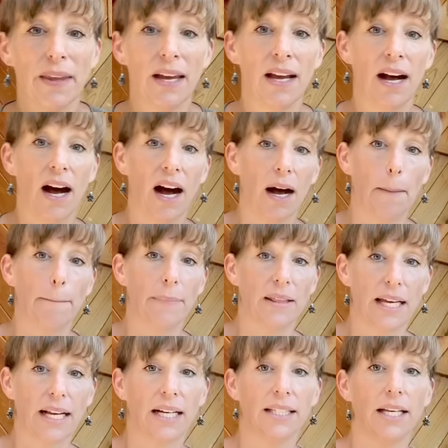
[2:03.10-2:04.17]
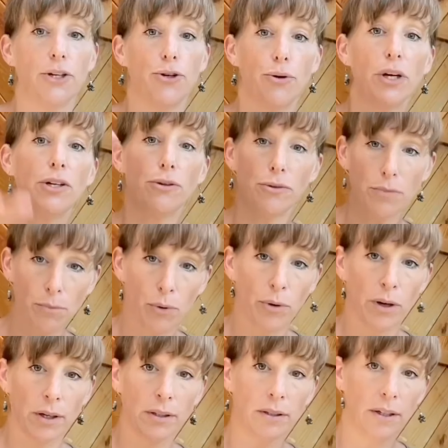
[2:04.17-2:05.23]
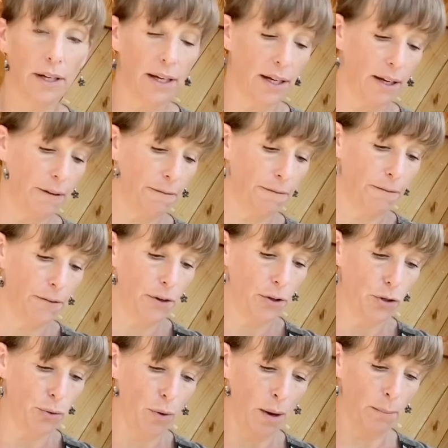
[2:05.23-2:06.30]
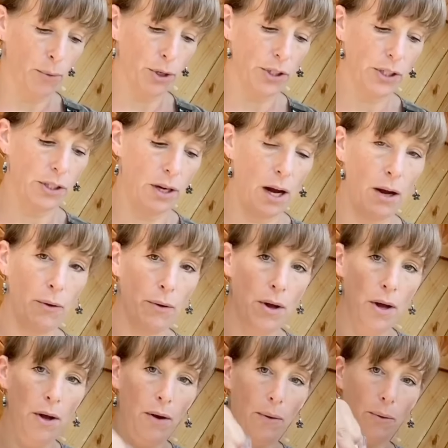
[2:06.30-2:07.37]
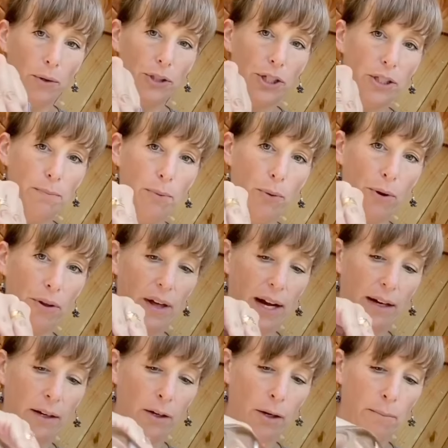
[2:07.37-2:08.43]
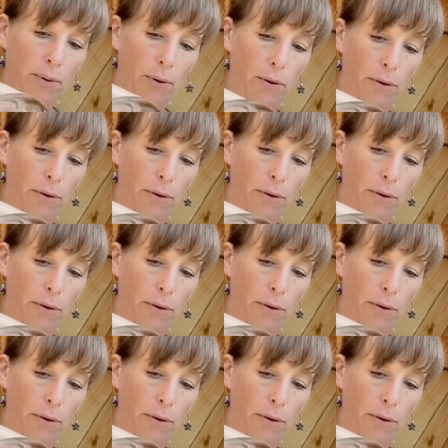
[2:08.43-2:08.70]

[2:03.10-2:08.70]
um, like I said, you can use more if you want more snow. We'll just pour that in our bowl.